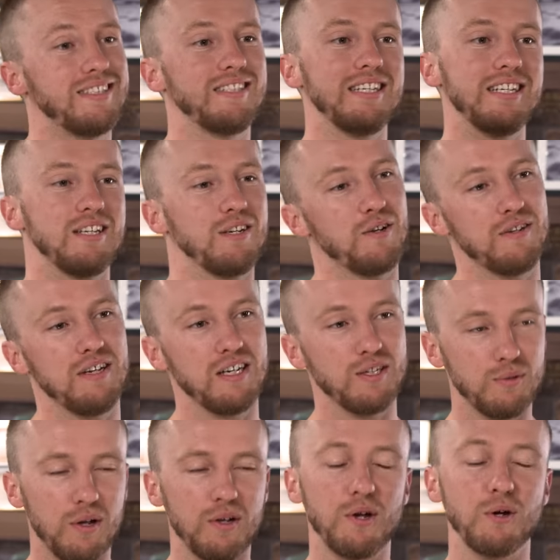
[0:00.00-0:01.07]
sitting all day,
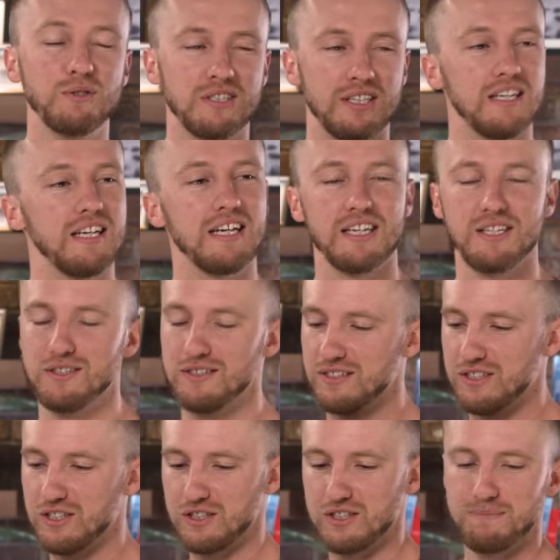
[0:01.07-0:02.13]
because we all know sitting
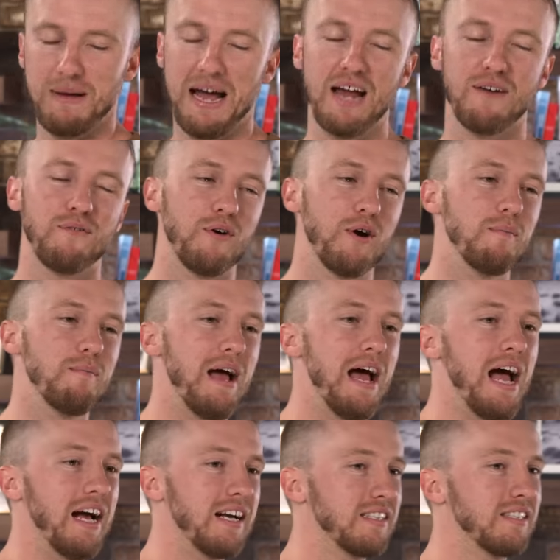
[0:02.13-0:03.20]
is just bad for our
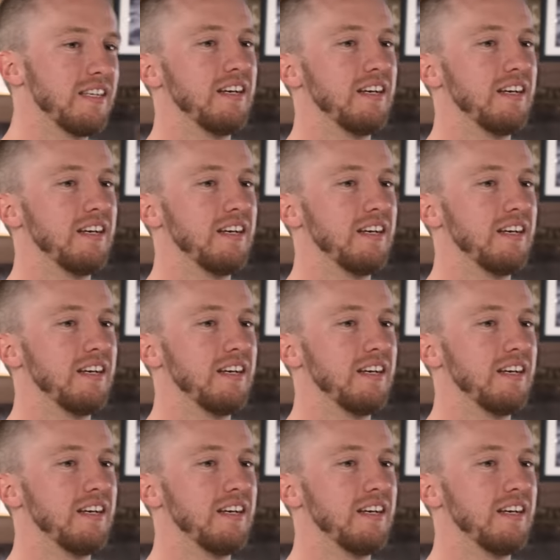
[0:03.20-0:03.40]
backs.